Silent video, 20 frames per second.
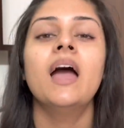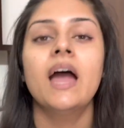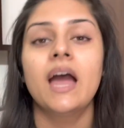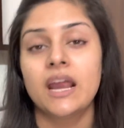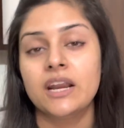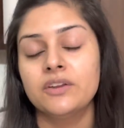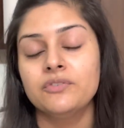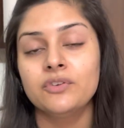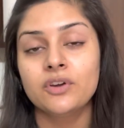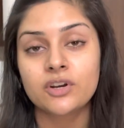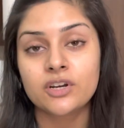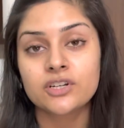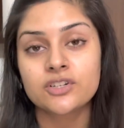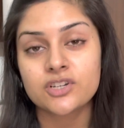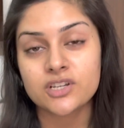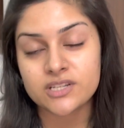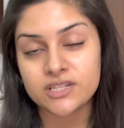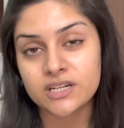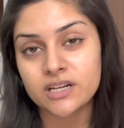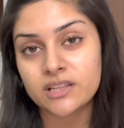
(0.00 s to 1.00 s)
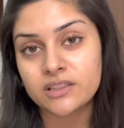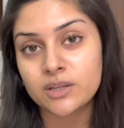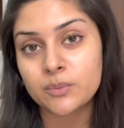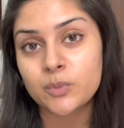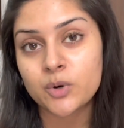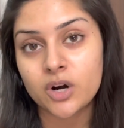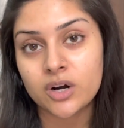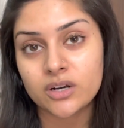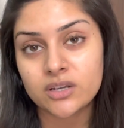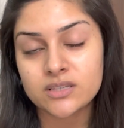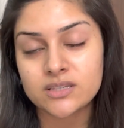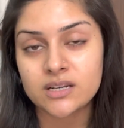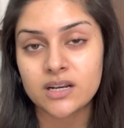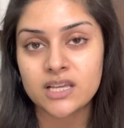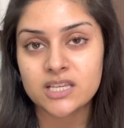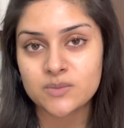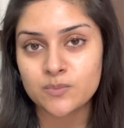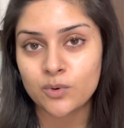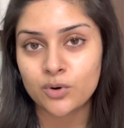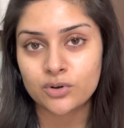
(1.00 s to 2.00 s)
And if you're interested in the products that
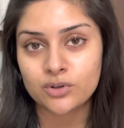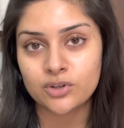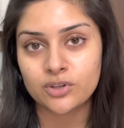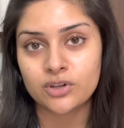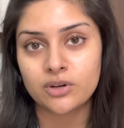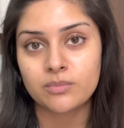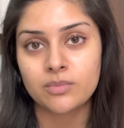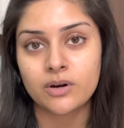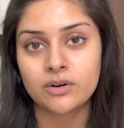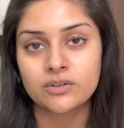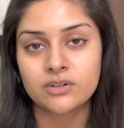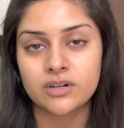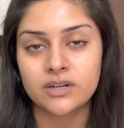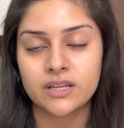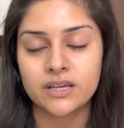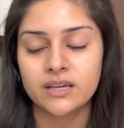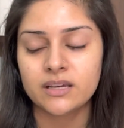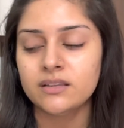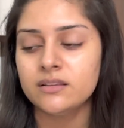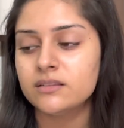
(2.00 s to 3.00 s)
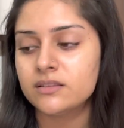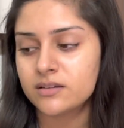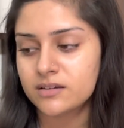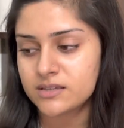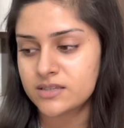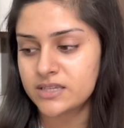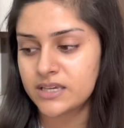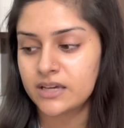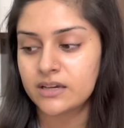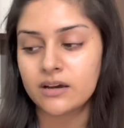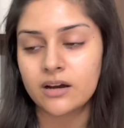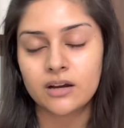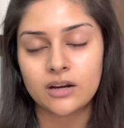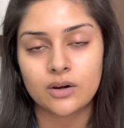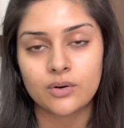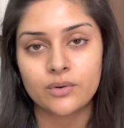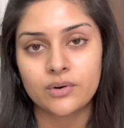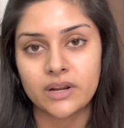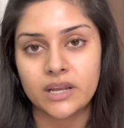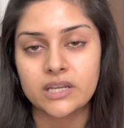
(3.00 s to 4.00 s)
I spoke to you about today, the Cica
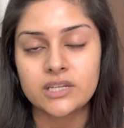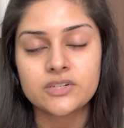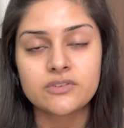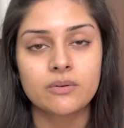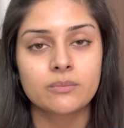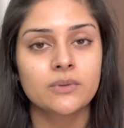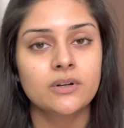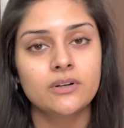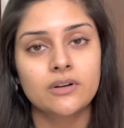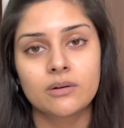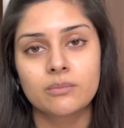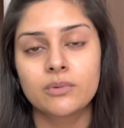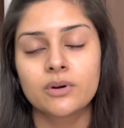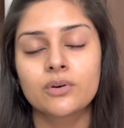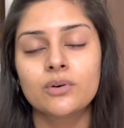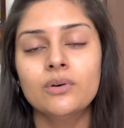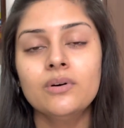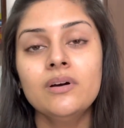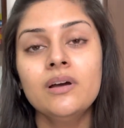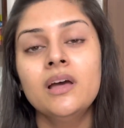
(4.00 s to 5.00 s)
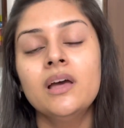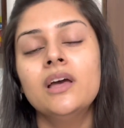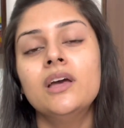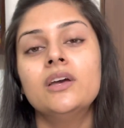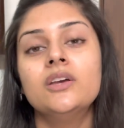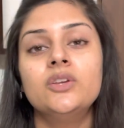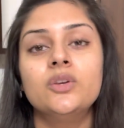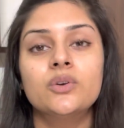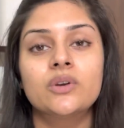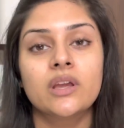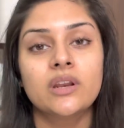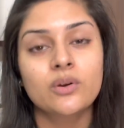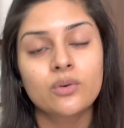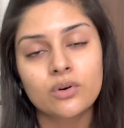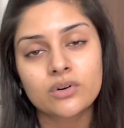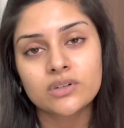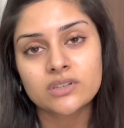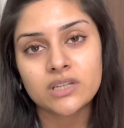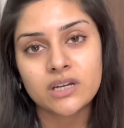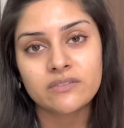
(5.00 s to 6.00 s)
Glow Range from the DermaCo, you can
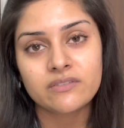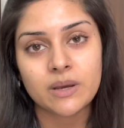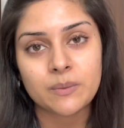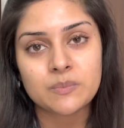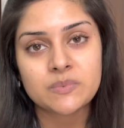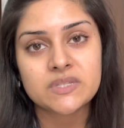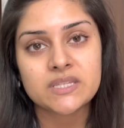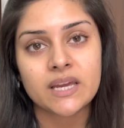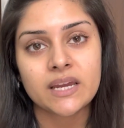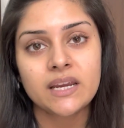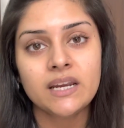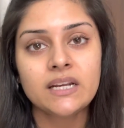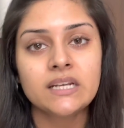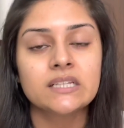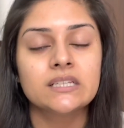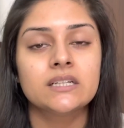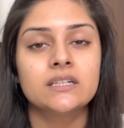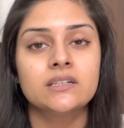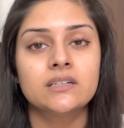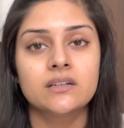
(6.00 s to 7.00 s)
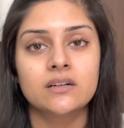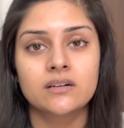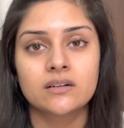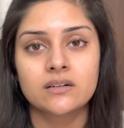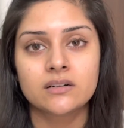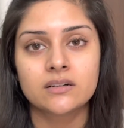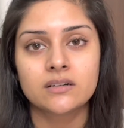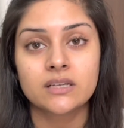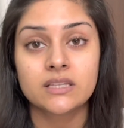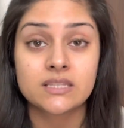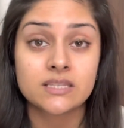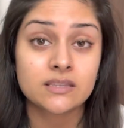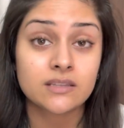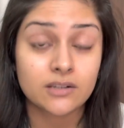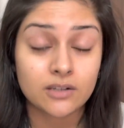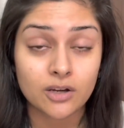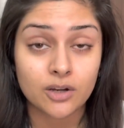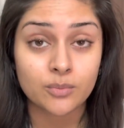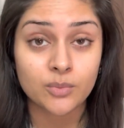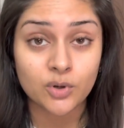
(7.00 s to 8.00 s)
go to their website. It's the
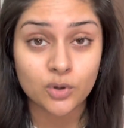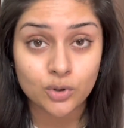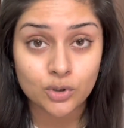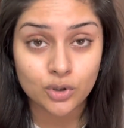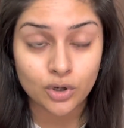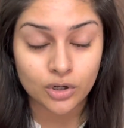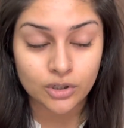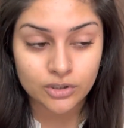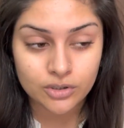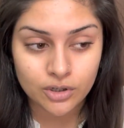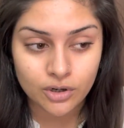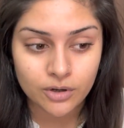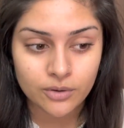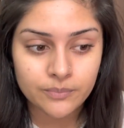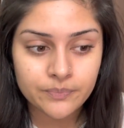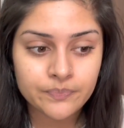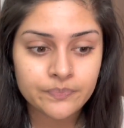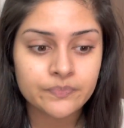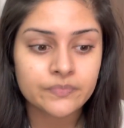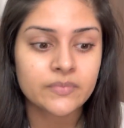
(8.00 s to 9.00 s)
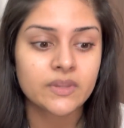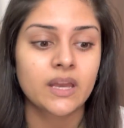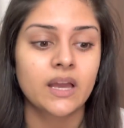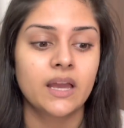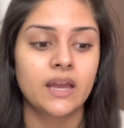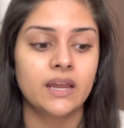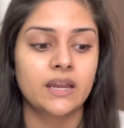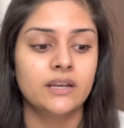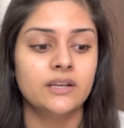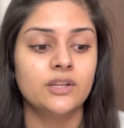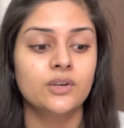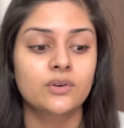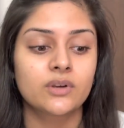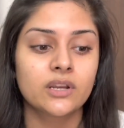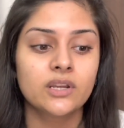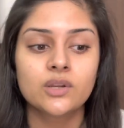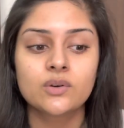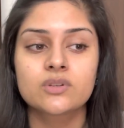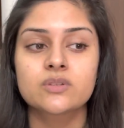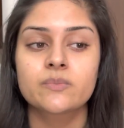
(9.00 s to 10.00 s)
dermaco.com, and you
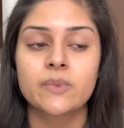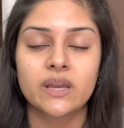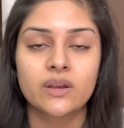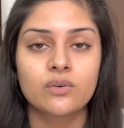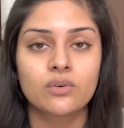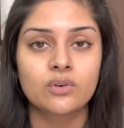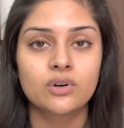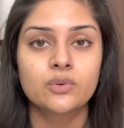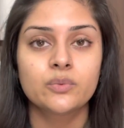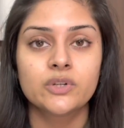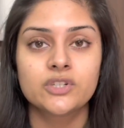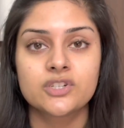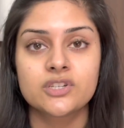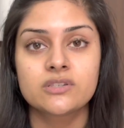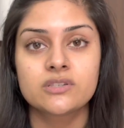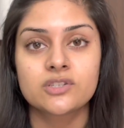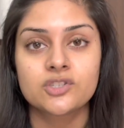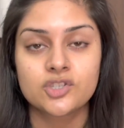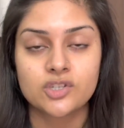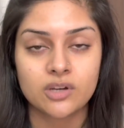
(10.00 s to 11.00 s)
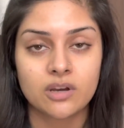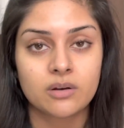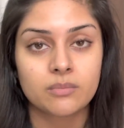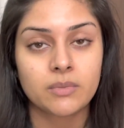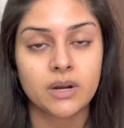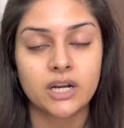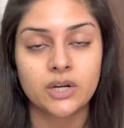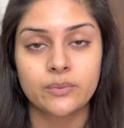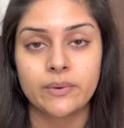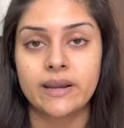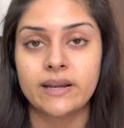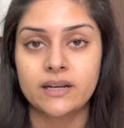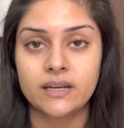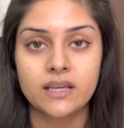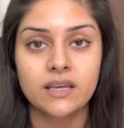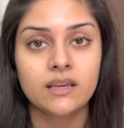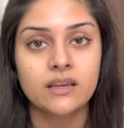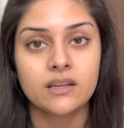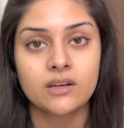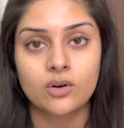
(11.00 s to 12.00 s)
can use my code, which is
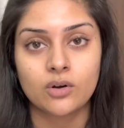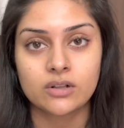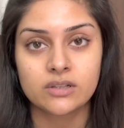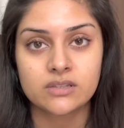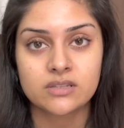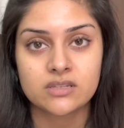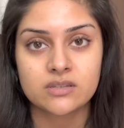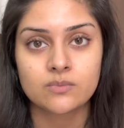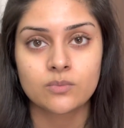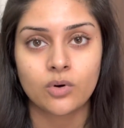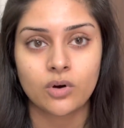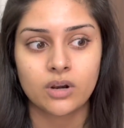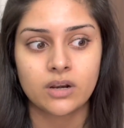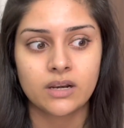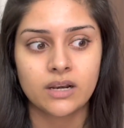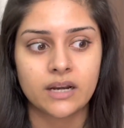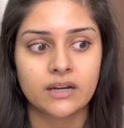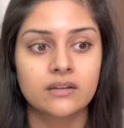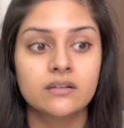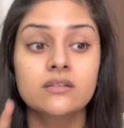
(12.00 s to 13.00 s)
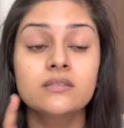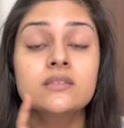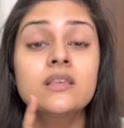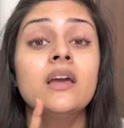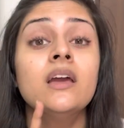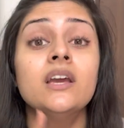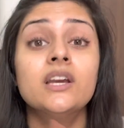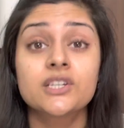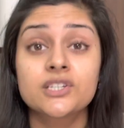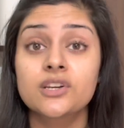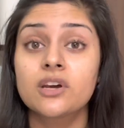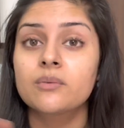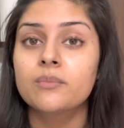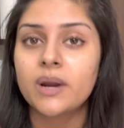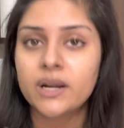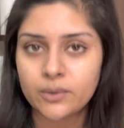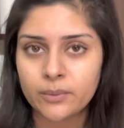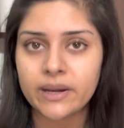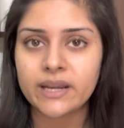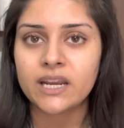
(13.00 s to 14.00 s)
Sharma20 in all small letters.
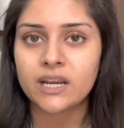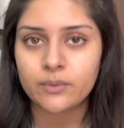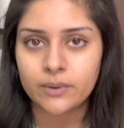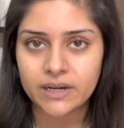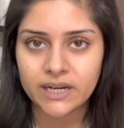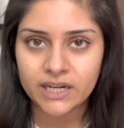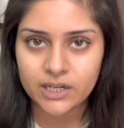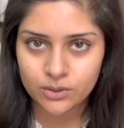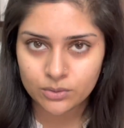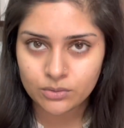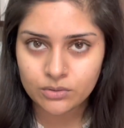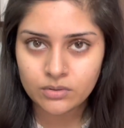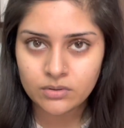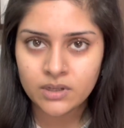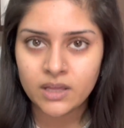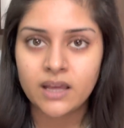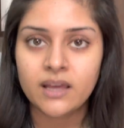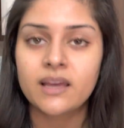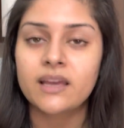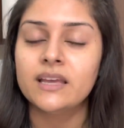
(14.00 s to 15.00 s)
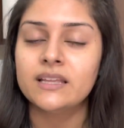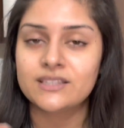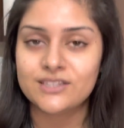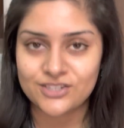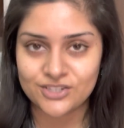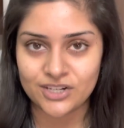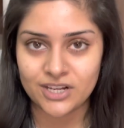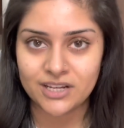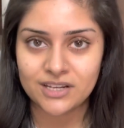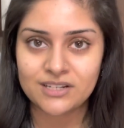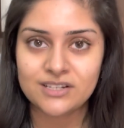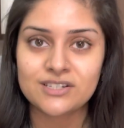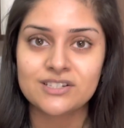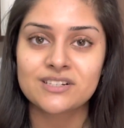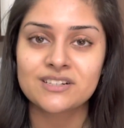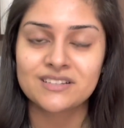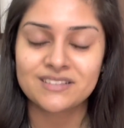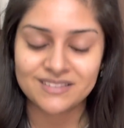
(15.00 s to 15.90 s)
Sharma 2022. It's changed.